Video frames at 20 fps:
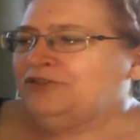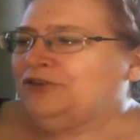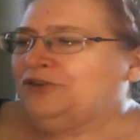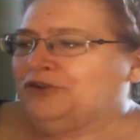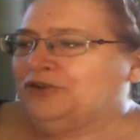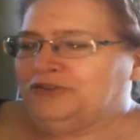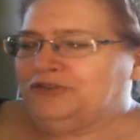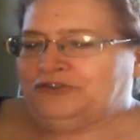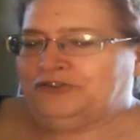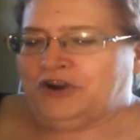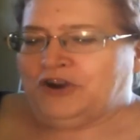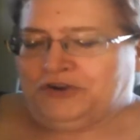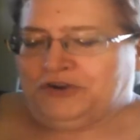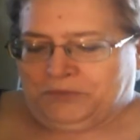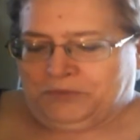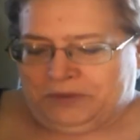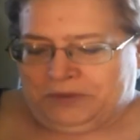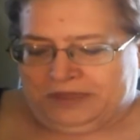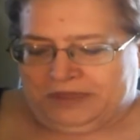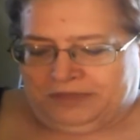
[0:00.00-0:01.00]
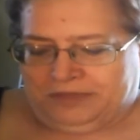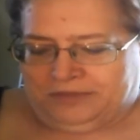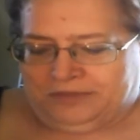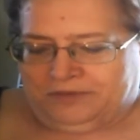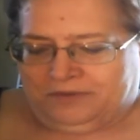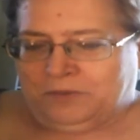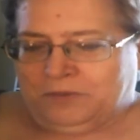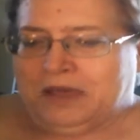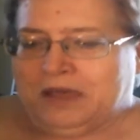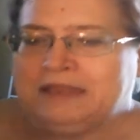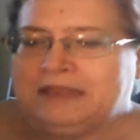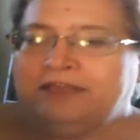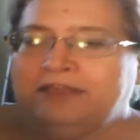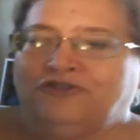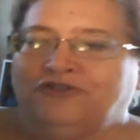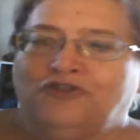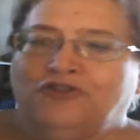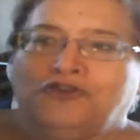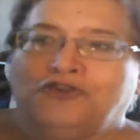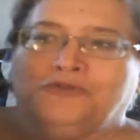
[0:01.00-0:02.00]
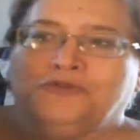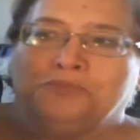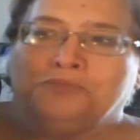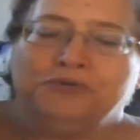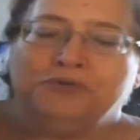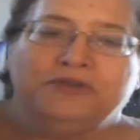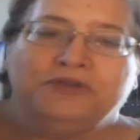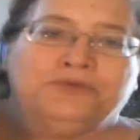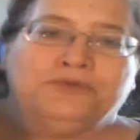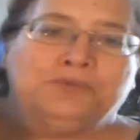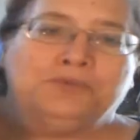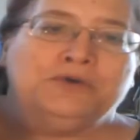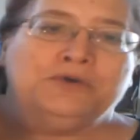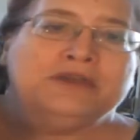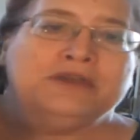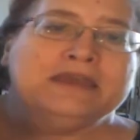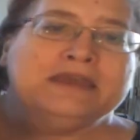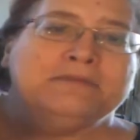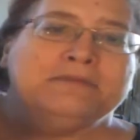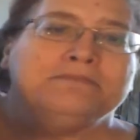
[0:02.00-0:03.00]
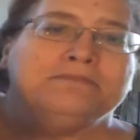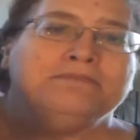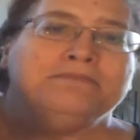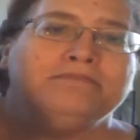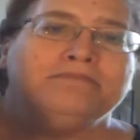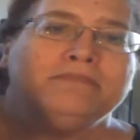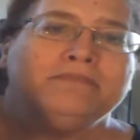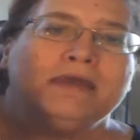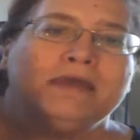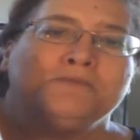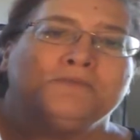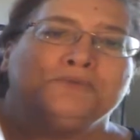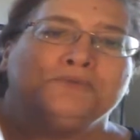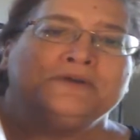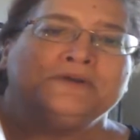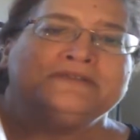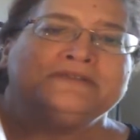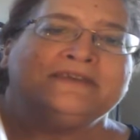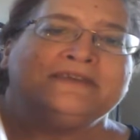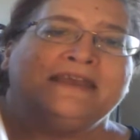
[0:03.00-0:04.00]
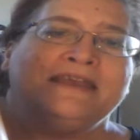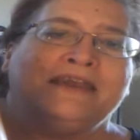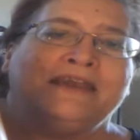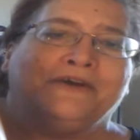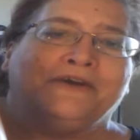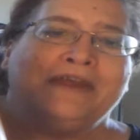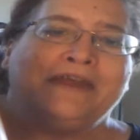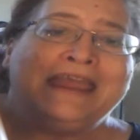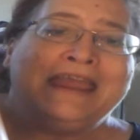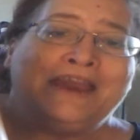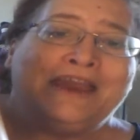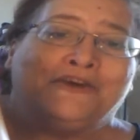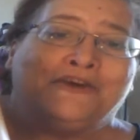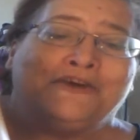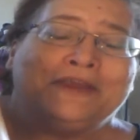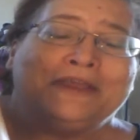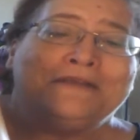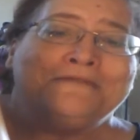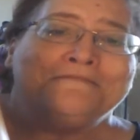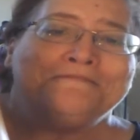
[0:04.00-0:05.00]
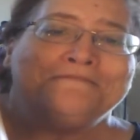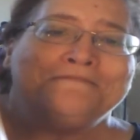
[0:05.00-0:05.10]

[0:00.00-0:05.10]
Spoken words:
So to start with, well, let's show you Prince William and Prince Harry.